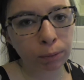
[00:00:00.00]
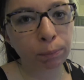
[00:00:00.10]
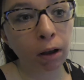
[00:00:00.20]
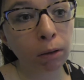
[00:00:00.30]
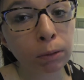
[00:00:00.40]

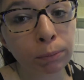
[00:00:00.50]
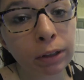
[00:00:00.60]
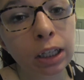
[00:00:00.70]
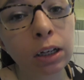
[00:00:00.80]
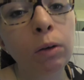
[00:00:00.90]

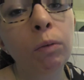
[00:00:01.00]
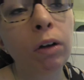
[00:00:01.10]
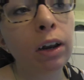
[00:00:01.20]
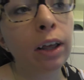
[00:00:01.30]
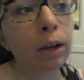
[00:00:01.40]
probably going to
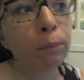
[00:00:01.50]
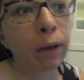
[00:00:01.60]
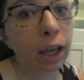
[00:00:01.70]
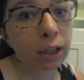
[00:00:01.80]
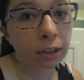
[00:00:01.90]
want to head
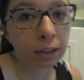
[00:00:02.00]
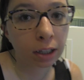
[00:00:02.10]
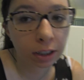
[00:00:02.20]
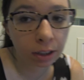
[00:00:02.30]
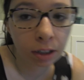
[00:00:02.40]
back and
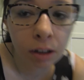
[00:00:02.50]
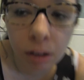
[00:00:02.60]
like get